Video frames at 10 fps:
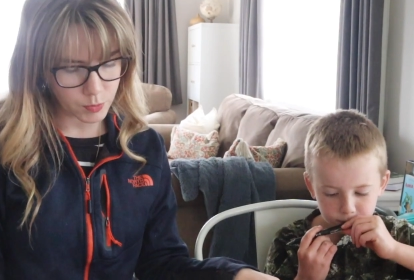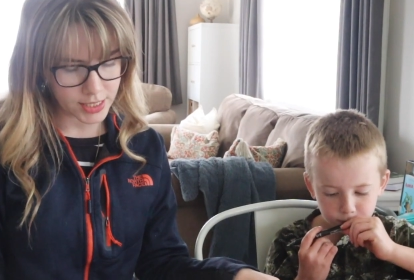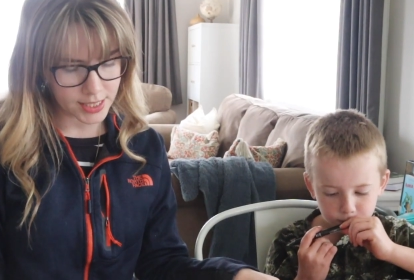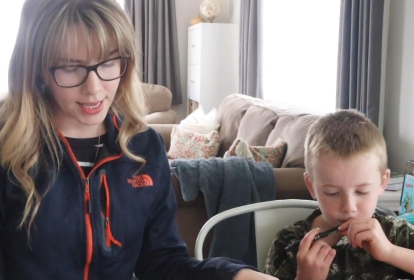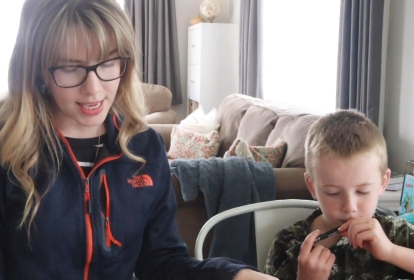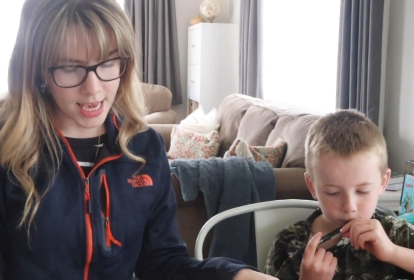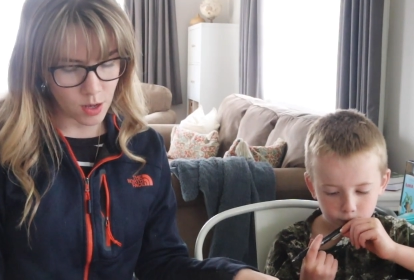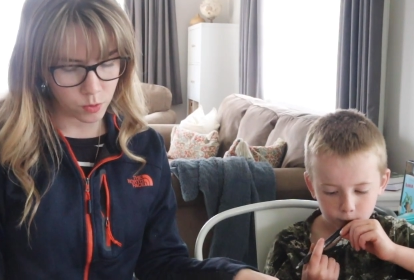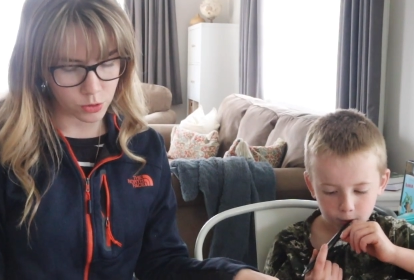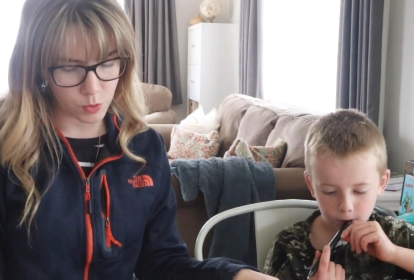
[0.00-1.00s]
Speaker 1: We say
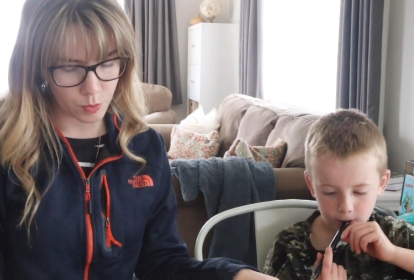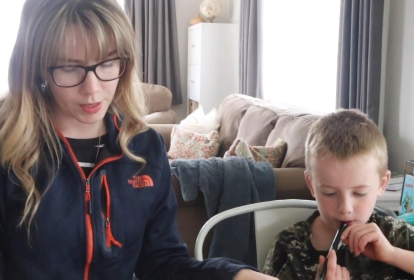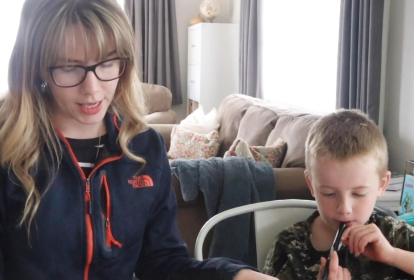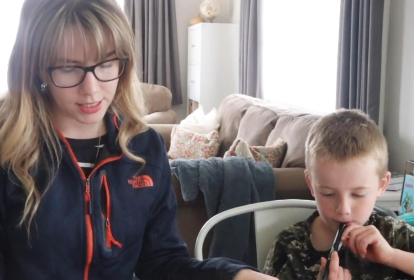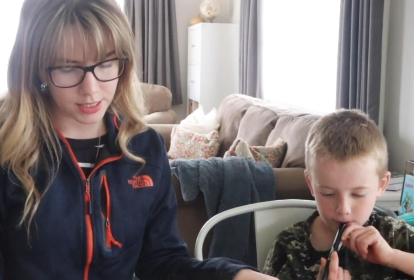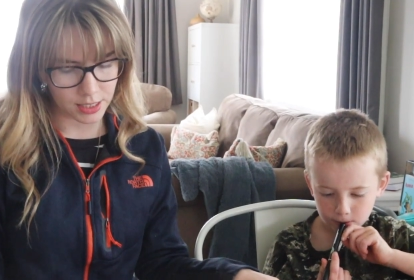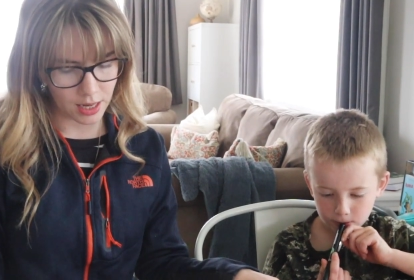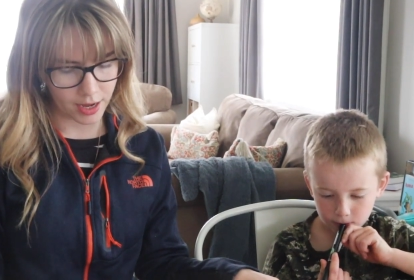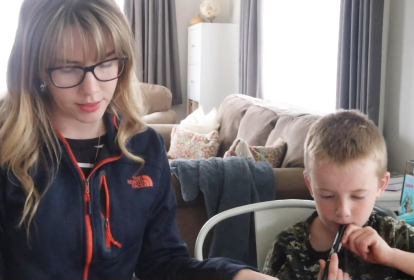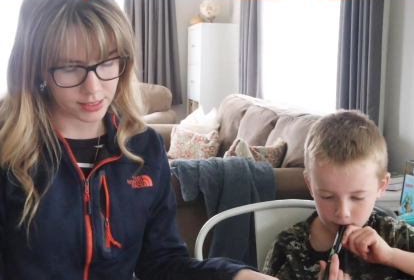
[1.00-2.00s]
equals when we get to the
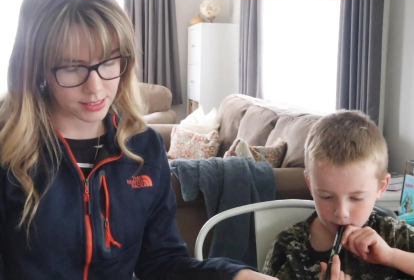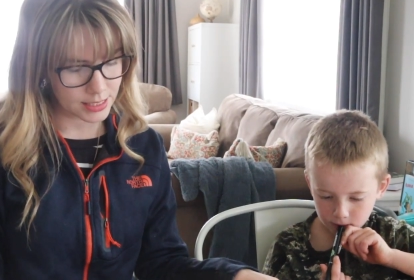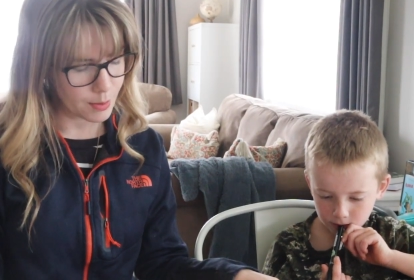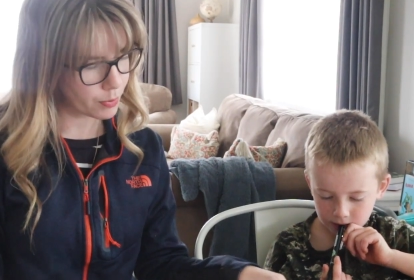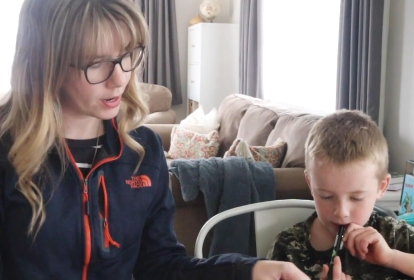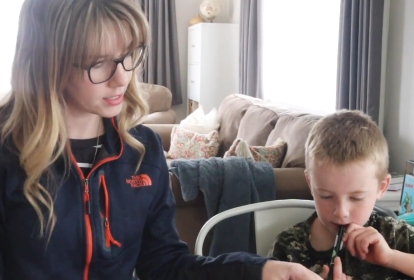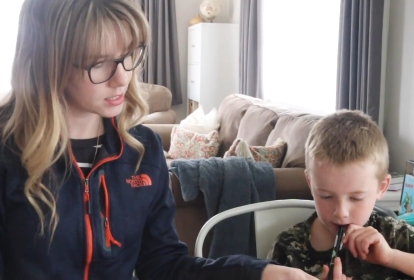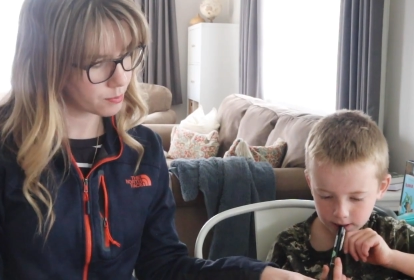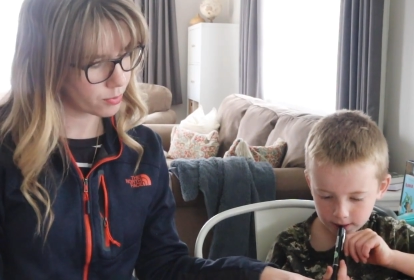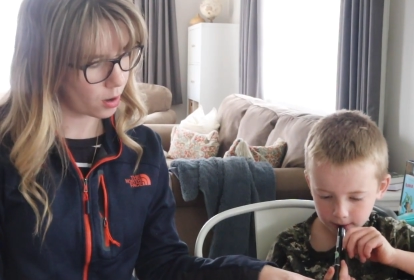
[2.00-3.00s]
line that separates
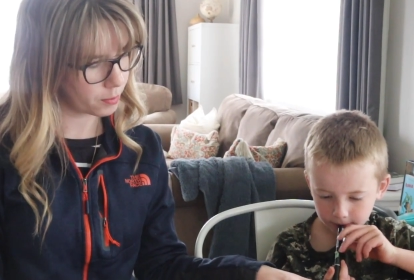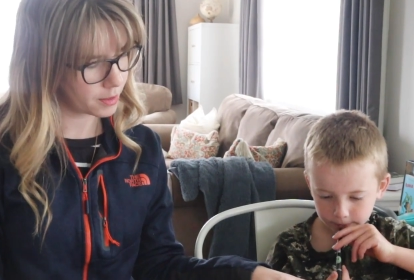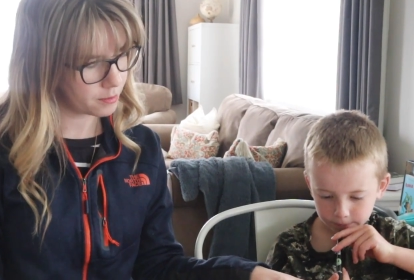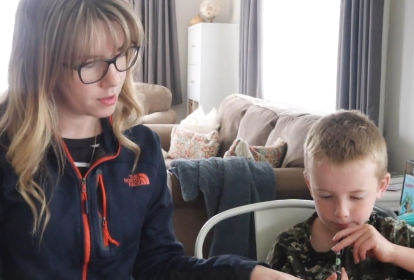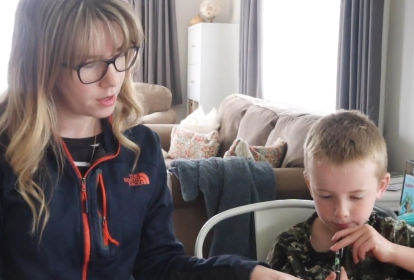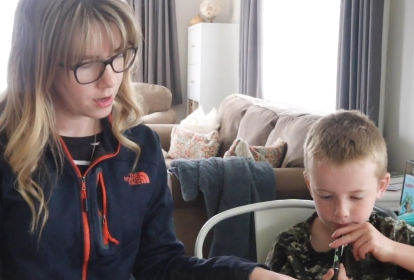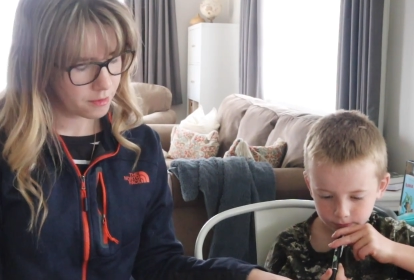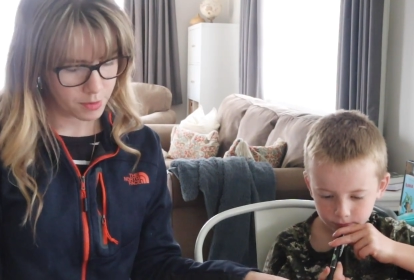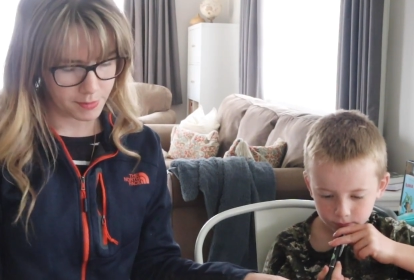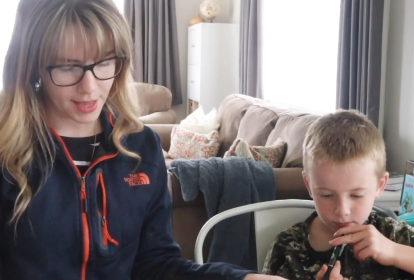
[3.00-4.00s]
the problem
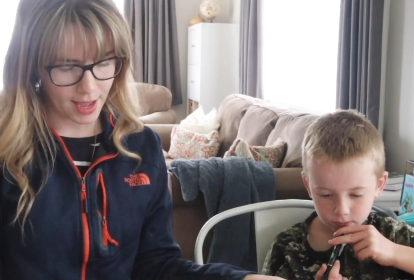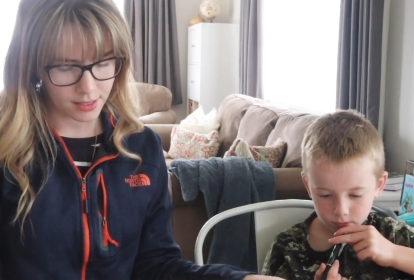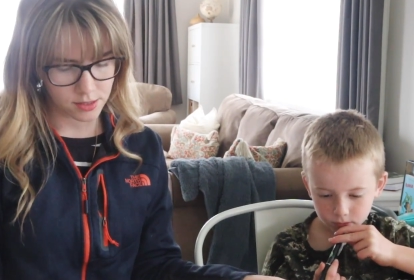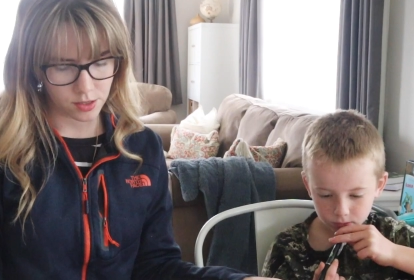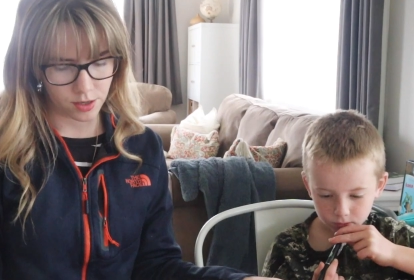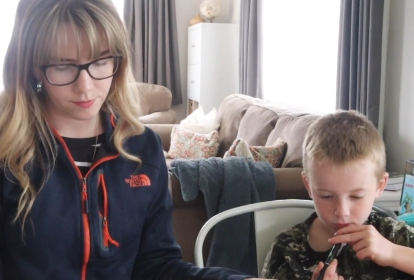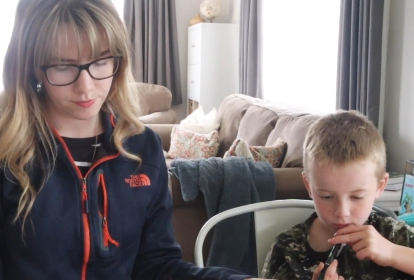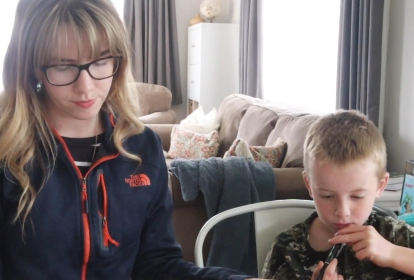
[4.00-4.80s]
from the answer.